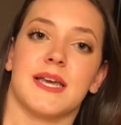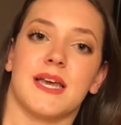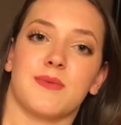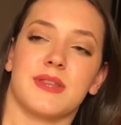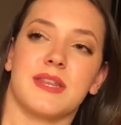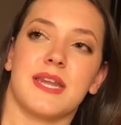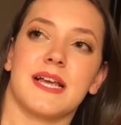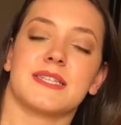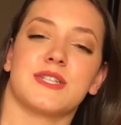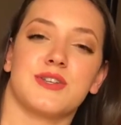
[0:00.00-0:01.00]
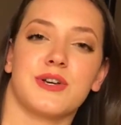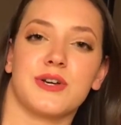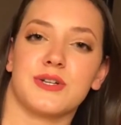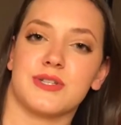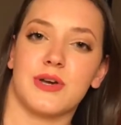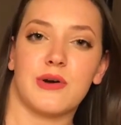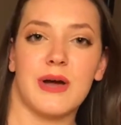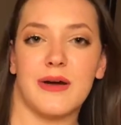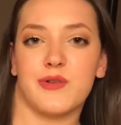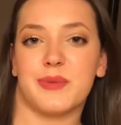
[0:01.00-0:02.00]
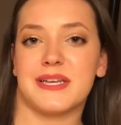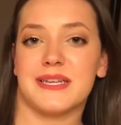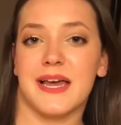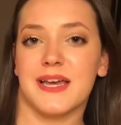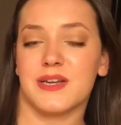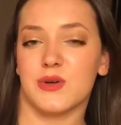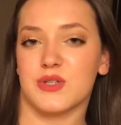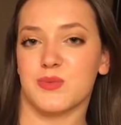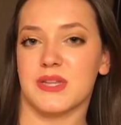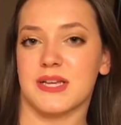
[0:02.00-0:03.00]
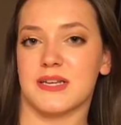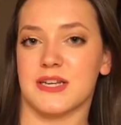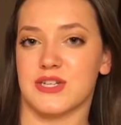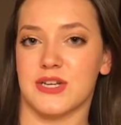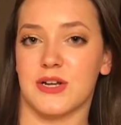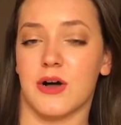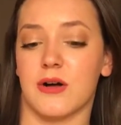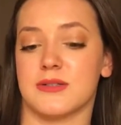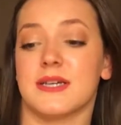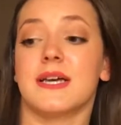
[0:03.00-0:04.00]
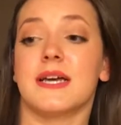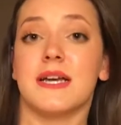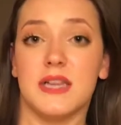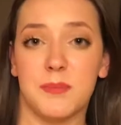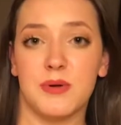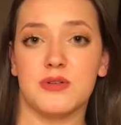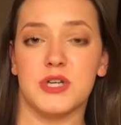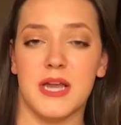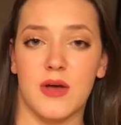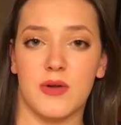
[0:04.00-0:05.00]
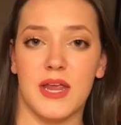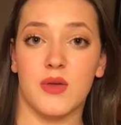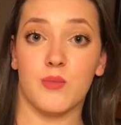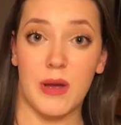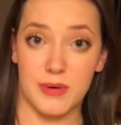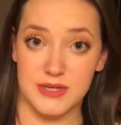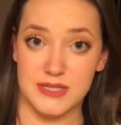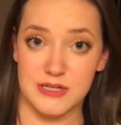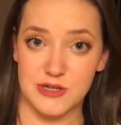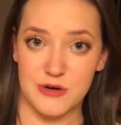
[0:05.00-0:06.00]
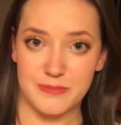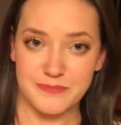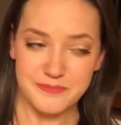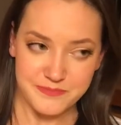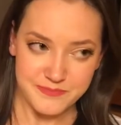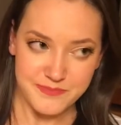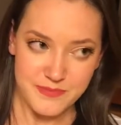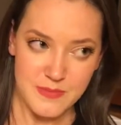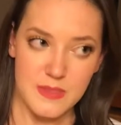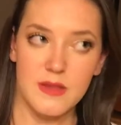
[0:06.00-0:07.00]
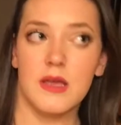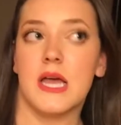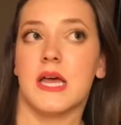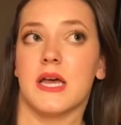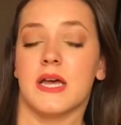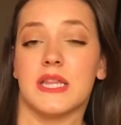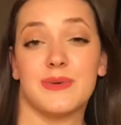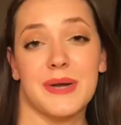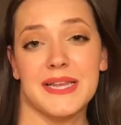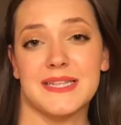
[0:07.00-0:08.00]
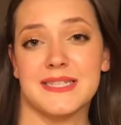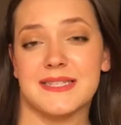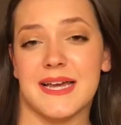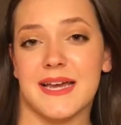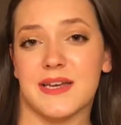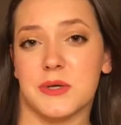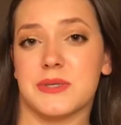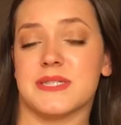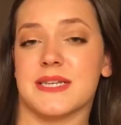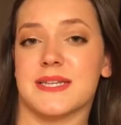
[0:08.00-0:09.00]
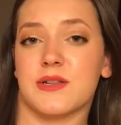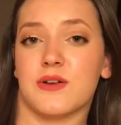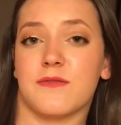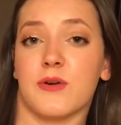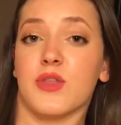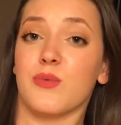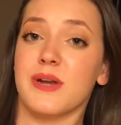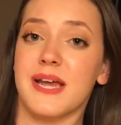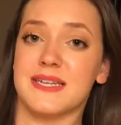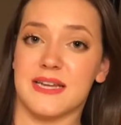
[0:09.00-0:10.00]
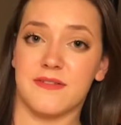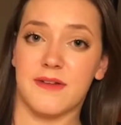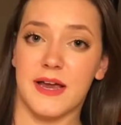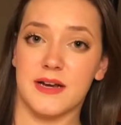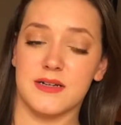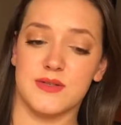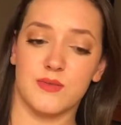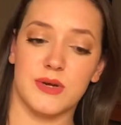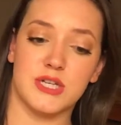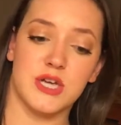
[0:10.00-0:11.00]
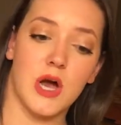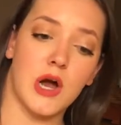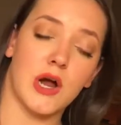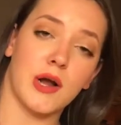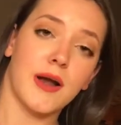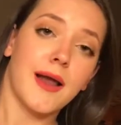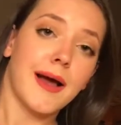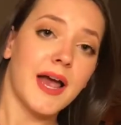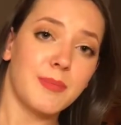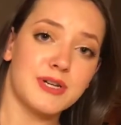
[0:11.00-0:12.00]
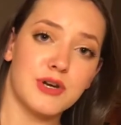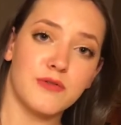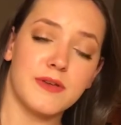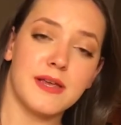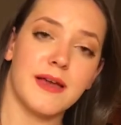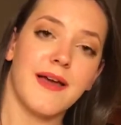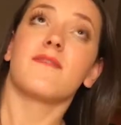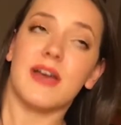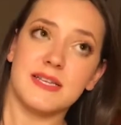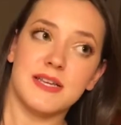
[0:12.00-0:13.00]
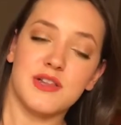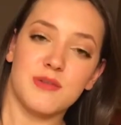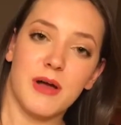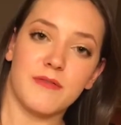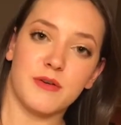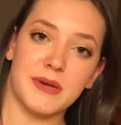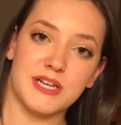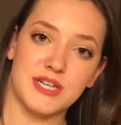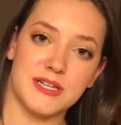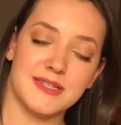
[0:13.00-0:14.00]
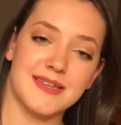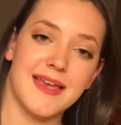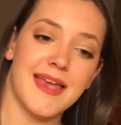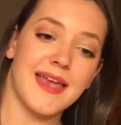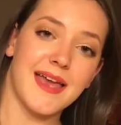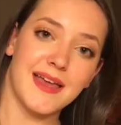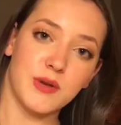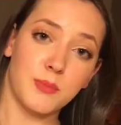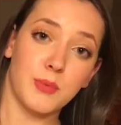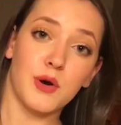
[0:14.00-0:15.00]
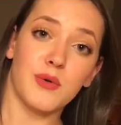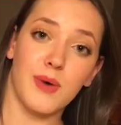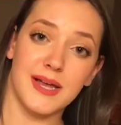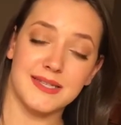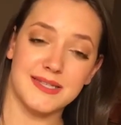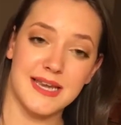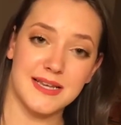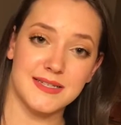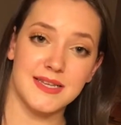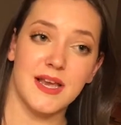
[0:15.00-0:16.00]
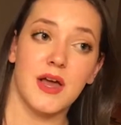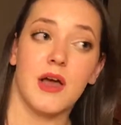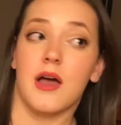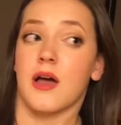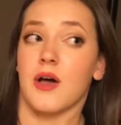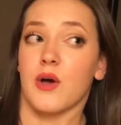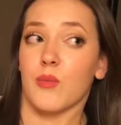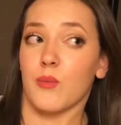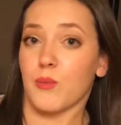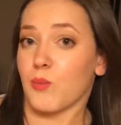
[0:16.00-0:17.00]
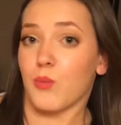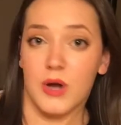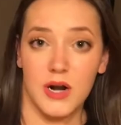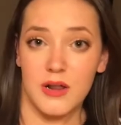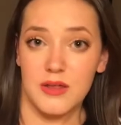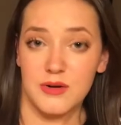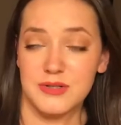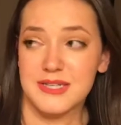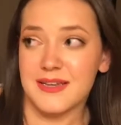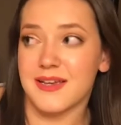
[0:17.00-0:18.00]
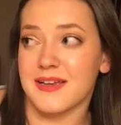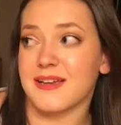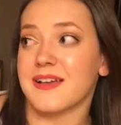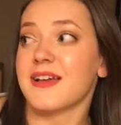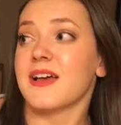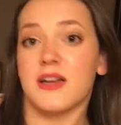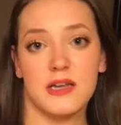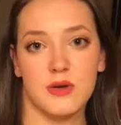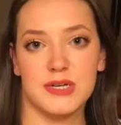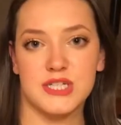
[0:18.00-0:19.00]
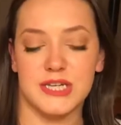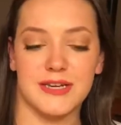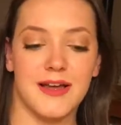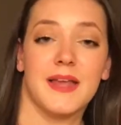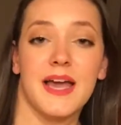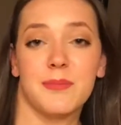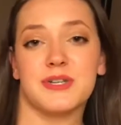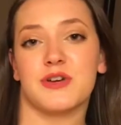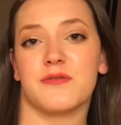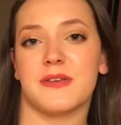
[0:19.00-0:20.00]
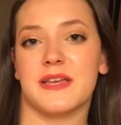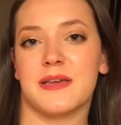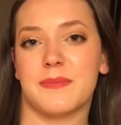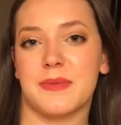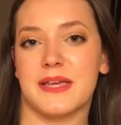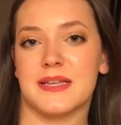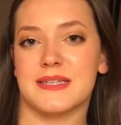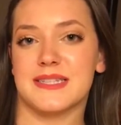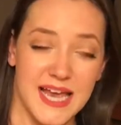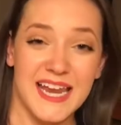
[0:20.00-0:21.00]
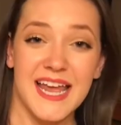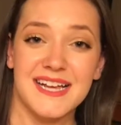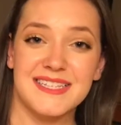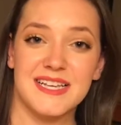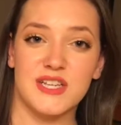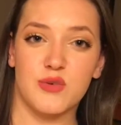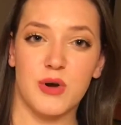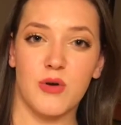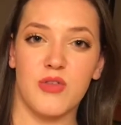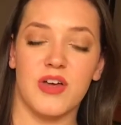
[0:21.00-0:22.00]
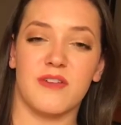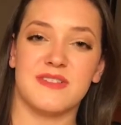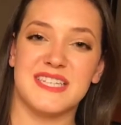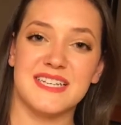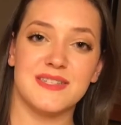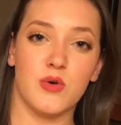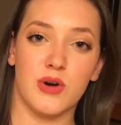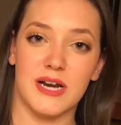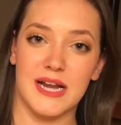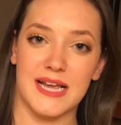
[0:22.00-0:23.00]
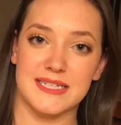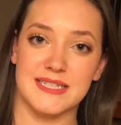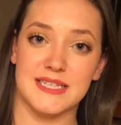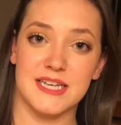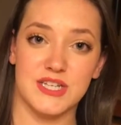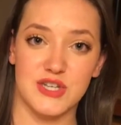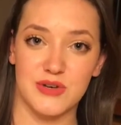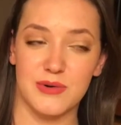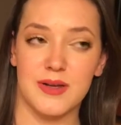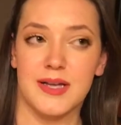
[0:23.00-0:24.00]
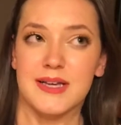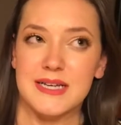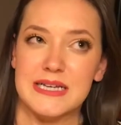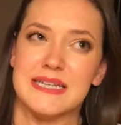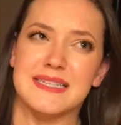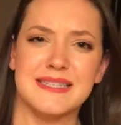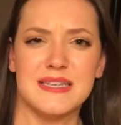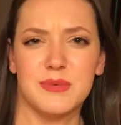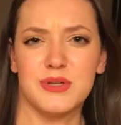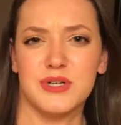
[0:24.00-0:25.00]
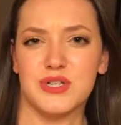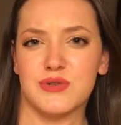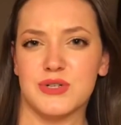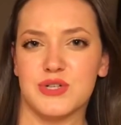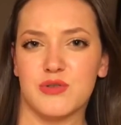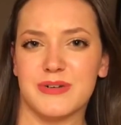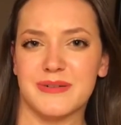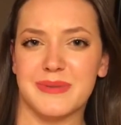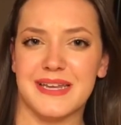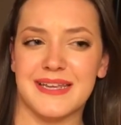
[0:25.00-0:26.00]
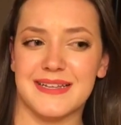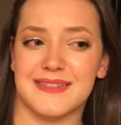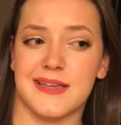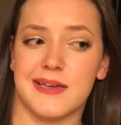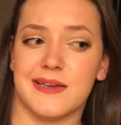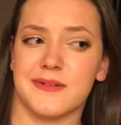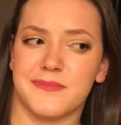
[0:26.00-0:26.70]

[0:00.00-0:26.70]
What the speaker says: and within the next year or so, I would be diagnosed with a condition called Klippel-Trenaunay-Weber syndrome. The way this is diagnosed is they look for 3 identifiers, which are hypertrophy, vascular malformations, and port wine stains. What are those? Good question. Hypertrophy means an excess growth of disorganized tissue. Similar to a tumor, meaning it's like